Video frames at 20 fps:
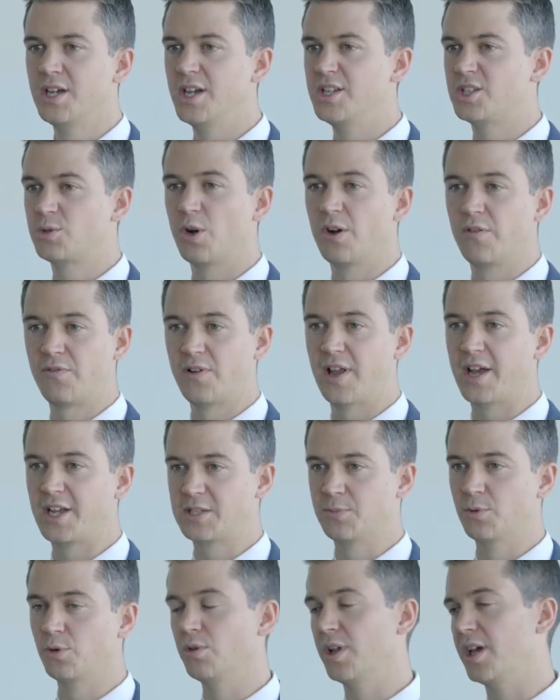it's
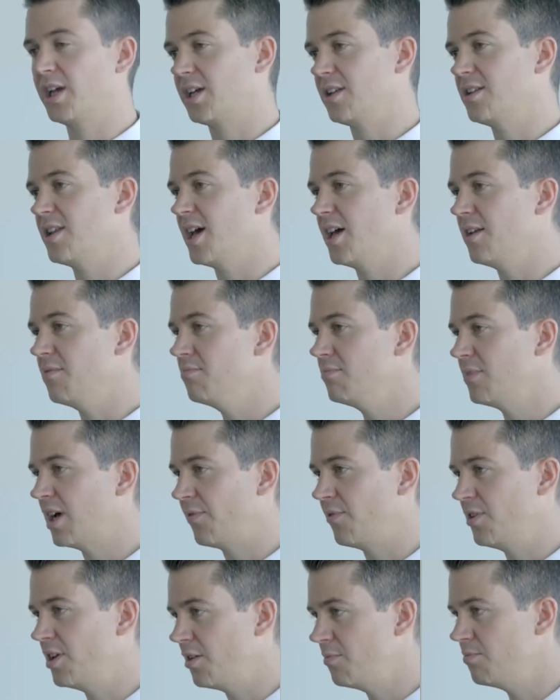flexible, they can then
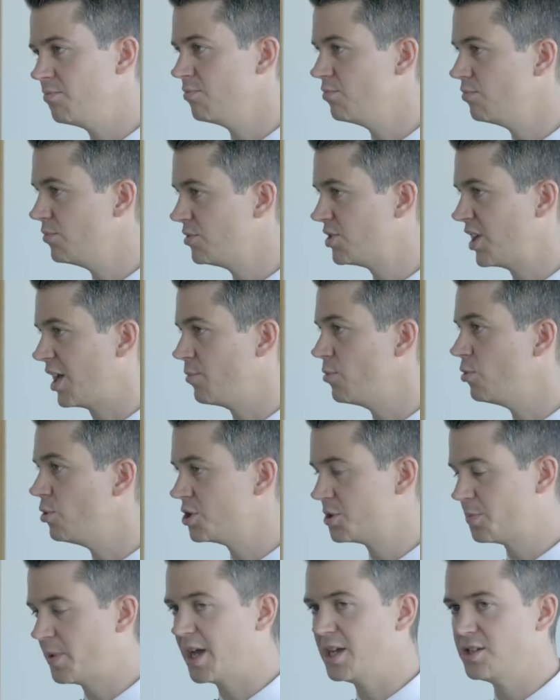have take
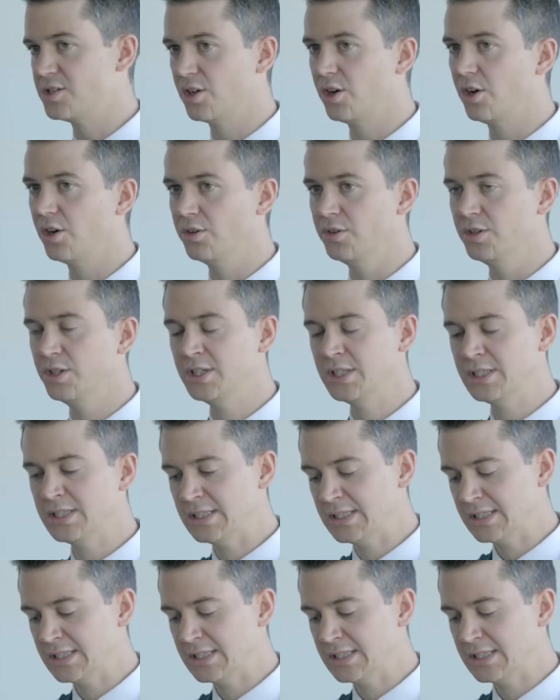more space on